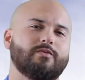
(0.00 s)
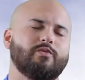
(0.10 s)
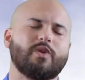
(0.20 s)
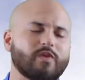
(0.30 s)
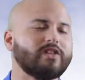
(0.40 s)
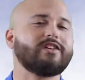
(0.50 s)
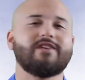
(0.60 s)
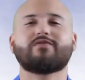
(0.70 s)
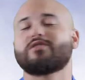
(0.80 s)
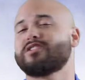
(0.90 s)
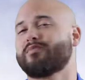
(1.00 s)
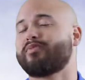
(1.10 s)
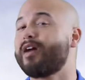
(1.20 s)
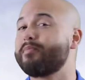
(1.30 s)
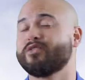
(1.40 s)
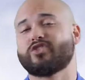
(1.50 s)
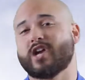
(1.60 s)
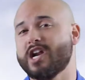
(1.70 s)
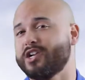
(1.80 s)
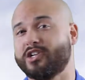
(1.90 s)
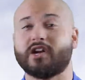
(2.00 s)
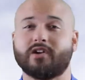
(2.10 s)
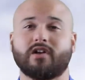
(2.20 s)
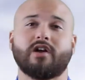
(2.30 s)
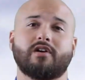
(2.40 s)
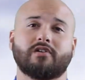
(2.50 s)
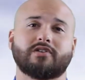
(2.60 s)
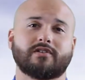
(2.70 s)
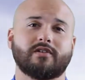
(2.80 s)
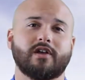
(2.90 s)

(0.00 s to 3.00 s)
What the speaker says: What we're looking for is a proper drainage on your gutters.